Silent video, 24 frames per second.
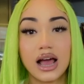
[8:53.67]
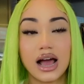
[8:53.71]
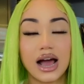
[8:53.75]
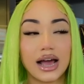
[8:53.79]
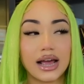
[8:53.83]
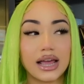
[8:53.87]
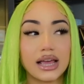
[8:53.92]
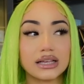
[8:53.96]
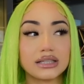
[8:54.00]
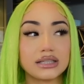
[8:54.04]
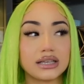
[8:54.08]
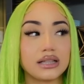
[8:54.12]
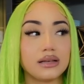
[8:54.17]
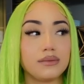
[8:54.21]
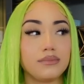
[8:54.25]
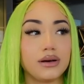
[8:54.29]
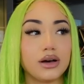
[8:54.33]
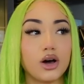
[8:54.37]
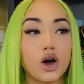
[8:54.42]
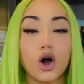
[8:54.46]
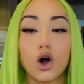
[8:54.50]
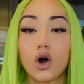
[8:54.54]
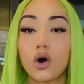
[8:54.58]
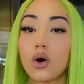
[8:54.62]
I can't say the
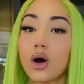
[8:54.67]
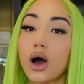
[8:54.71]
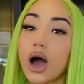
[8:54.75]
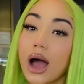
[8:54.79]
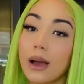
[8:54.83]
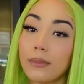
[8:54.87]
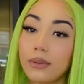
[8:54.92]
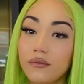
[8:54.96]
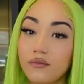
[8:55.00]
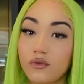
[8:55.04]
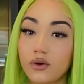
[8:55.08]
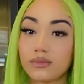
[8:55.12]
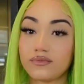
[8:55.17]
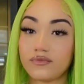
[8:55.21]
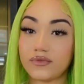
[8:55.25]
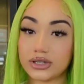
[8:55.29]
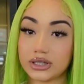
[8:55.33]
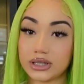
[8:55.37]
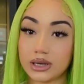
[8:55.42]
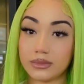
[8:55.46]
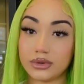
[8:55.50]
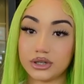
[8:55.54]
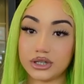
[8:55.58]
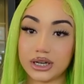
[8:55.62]
best. Oh, I performed for
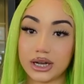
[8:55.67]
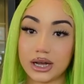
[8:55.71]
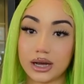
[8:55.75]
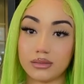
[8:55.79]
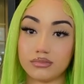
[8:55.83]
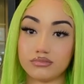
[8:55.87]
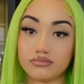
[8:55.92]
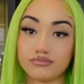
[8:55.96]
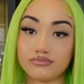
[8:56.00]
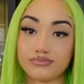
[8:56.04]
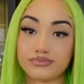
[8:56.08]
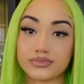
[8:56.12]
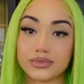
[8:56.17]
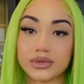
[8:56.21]
Summer Jam.